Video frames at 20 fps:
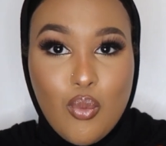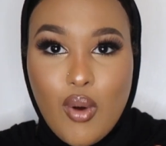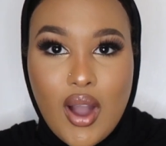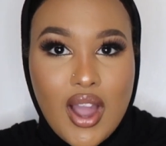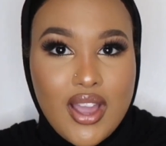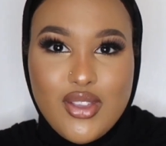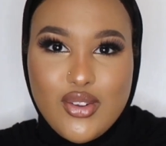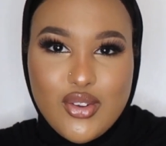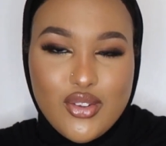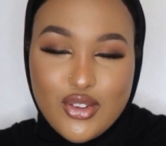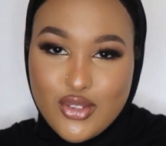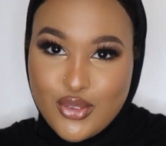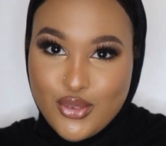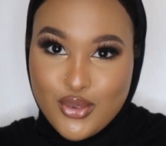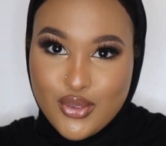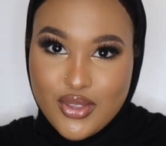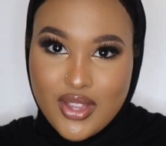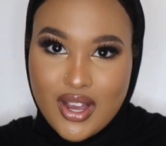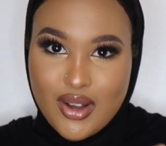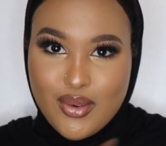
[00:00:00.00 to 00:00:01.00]
Why are you gonna
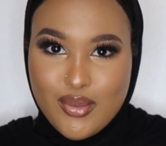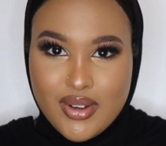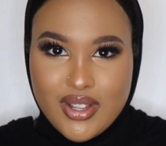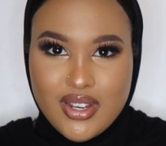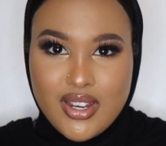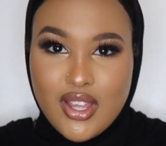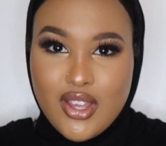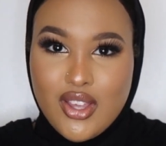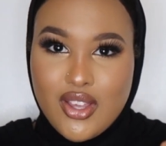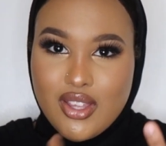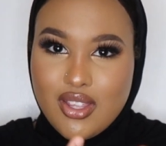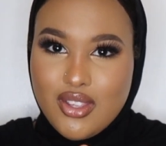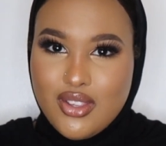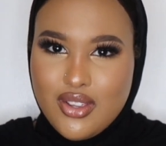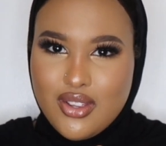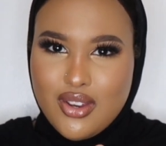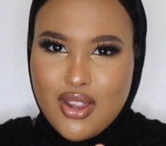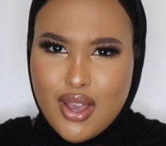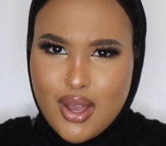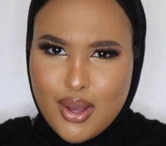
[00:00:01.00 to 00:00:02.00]
do that when,
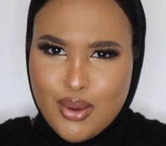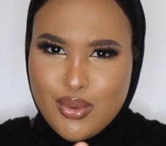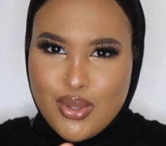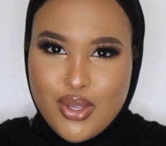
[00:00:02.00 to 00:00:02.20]
you know,